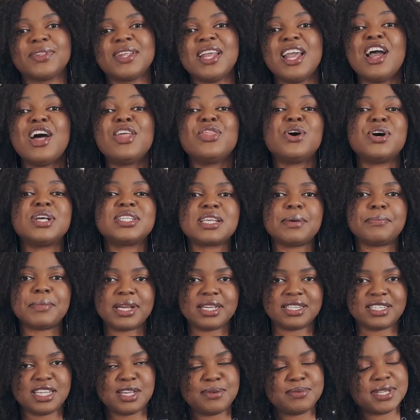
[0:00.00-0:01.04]
Those are my
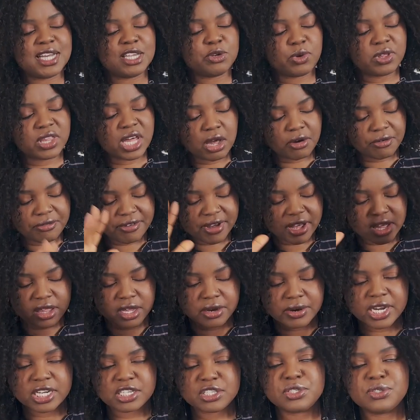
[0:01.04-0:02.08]
tips, and without
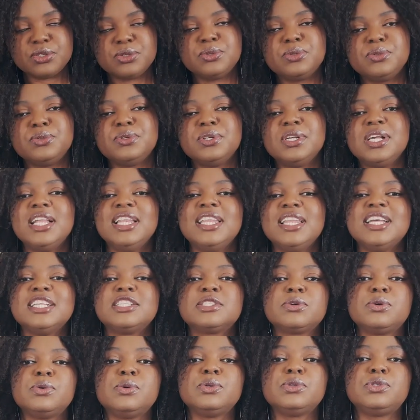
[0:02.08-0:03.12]
further ado, let's
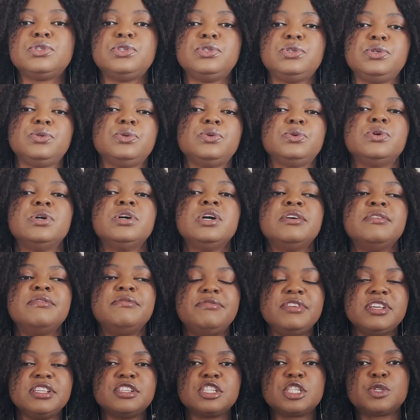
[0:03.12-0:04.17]
go to
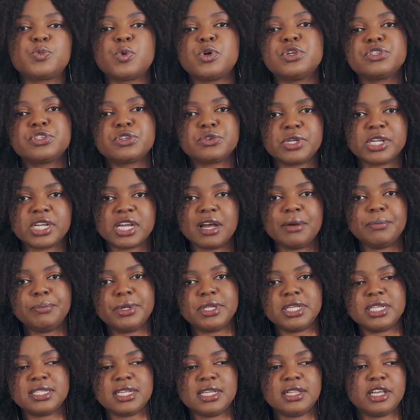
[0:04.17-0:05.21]
visa sponsoring
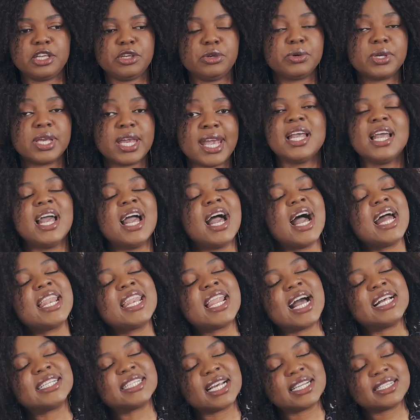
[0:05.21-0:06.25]
companies in the UK. And
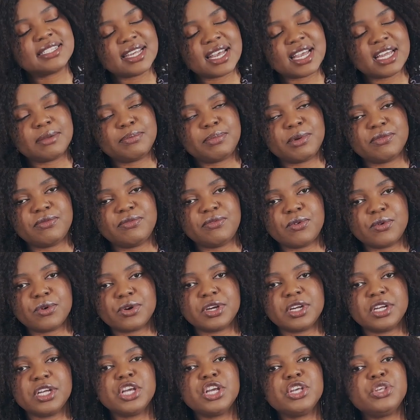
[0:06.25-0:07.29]
as I said
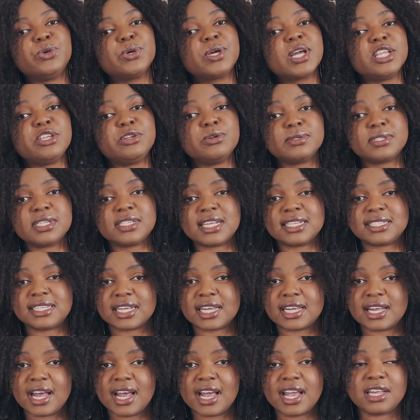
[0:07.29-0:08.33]
before, you can use this as a
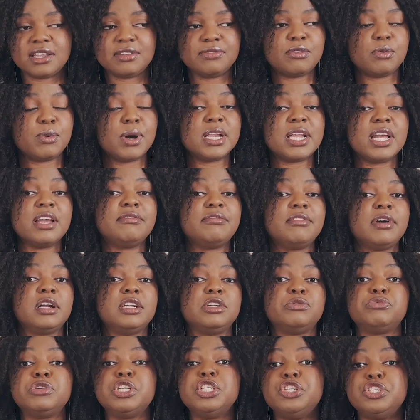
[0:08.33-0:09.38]
guide for whatever
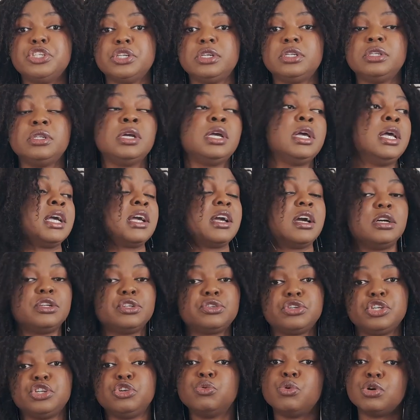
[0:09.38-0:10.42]
region,
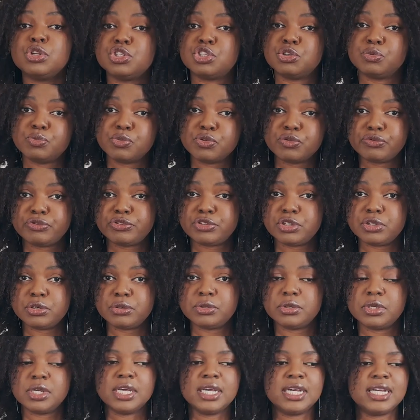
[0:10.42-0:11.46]
country you want to move
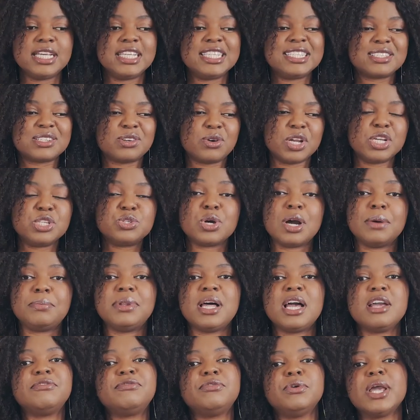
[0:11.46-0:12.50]
to. It's going to
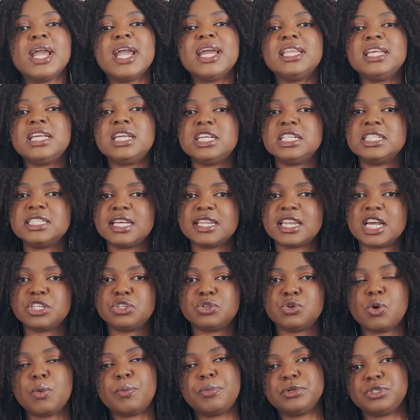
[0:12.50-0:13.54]
apply for any
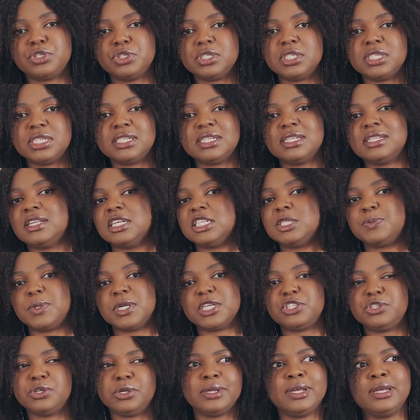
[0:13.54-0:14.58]
international opportunities in the
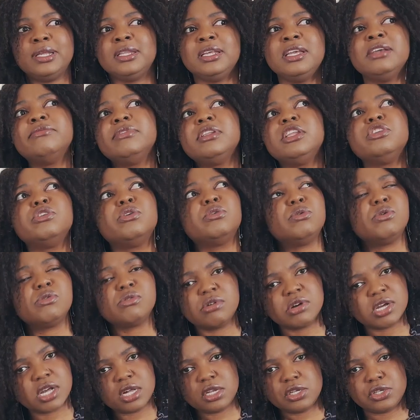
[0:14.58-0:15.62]
space you're in. Even in your local
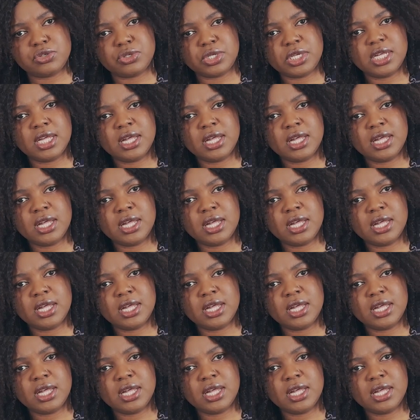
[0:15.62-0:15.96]
country,